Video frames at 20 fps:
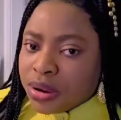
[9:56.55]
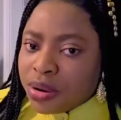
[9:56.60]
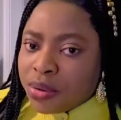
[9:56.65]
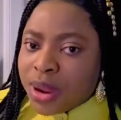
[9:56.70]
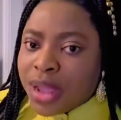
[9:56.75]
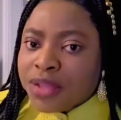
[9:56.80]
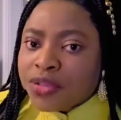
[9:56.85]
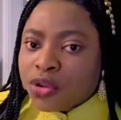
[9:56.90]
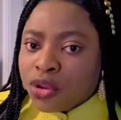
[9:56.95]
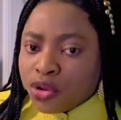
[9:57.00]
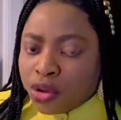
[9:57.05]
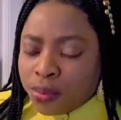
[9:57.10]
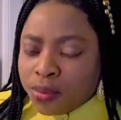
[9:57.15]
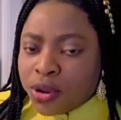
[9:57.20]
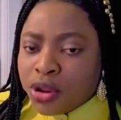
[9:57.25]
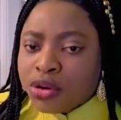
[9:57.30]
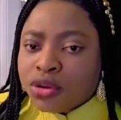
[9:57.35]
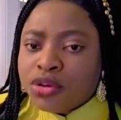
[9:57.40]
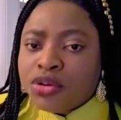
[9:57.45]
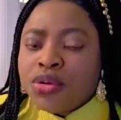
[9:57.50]
right or your
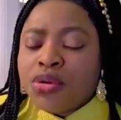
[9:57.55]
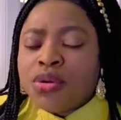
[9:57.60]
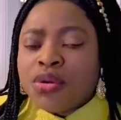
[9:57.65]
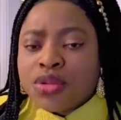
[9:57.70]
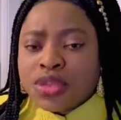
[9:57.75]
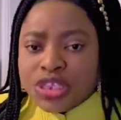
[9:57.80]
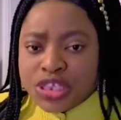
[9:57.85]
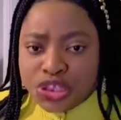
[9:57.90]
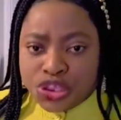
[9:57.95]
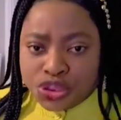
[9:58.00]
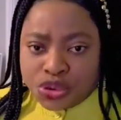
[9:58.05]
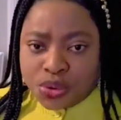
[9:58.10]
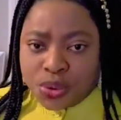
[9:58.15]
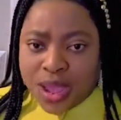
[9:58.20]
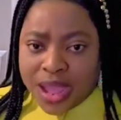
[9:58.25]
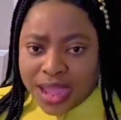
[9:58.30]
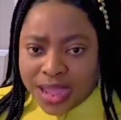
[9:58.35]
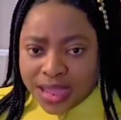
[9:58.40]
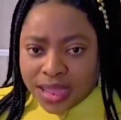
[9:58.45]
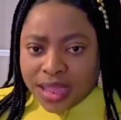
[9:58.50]
blood glucose is too
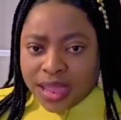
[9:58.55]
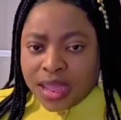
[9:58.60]
high.